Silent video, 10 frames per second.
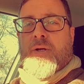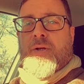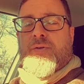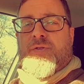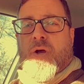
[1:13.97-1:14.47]

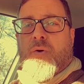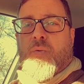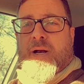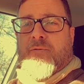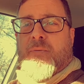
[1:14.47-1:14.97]
So,
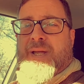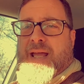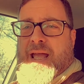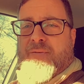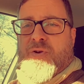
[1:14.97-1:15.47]
whatever
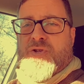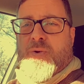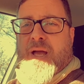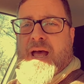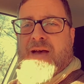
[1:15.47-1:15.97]
behaviors you
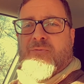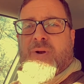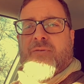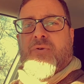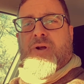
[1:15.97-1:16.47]
have,
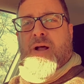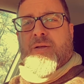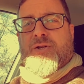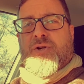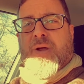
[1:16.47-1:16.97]
whatever
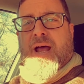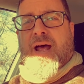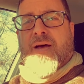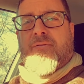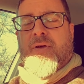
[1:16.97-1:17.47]
knowledge you
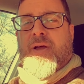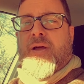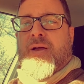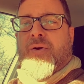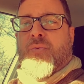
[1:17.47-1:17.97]
have,
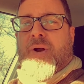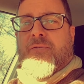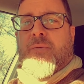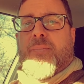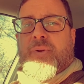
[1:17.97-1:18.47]

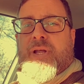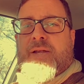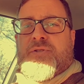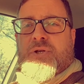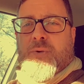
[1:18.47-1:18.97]
whatever
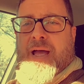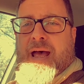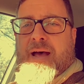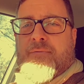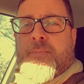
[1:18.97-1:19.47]
beliefs you
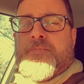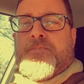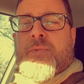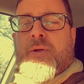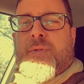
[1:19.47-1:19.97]
have,
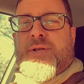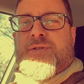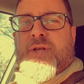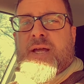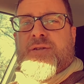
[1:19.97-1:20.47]
these
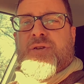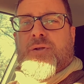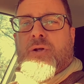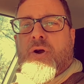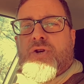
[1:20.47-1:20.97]
things
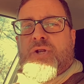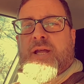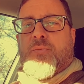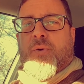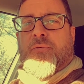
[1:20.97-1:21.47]

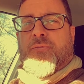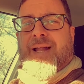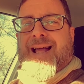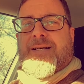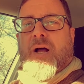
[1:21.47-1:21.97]
largely
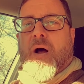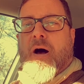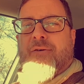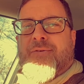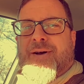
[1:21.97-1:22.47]
reflect
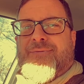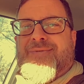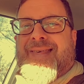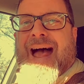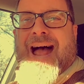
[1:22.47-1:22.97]
off
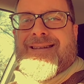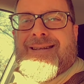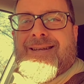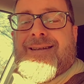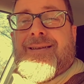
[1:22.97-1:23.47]
of that,
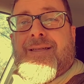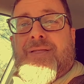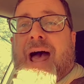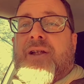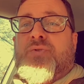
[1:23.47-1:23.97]
and
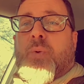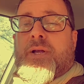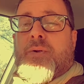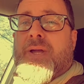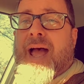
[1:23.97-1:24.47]
that is
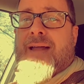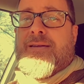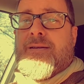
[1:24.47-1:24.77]
what you get.